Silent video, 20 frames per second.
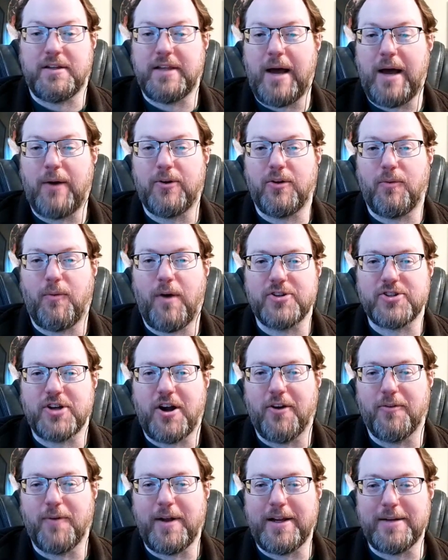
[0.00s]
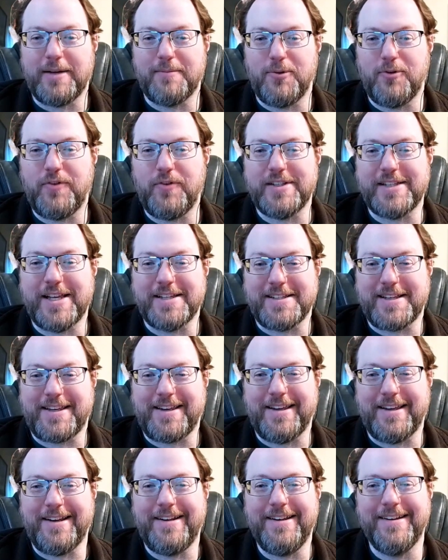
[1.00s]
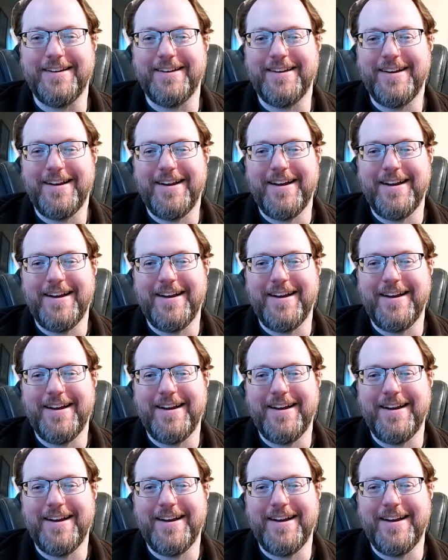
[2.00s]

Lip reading: allowed to watch R-rated movies as a kid.